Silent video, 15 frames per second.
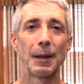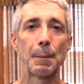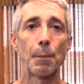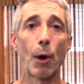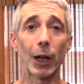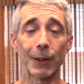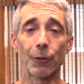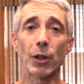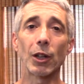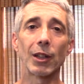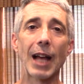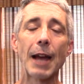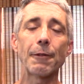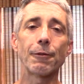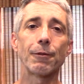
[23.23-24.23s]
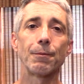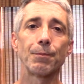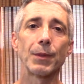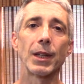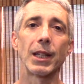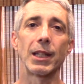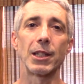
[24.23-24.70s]
Part of real life
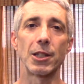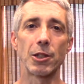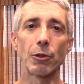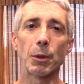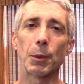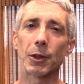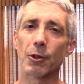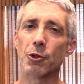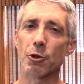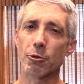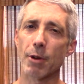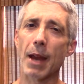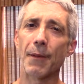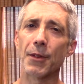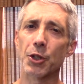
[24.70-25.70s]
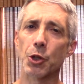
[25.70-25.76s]
is dealing with those cravings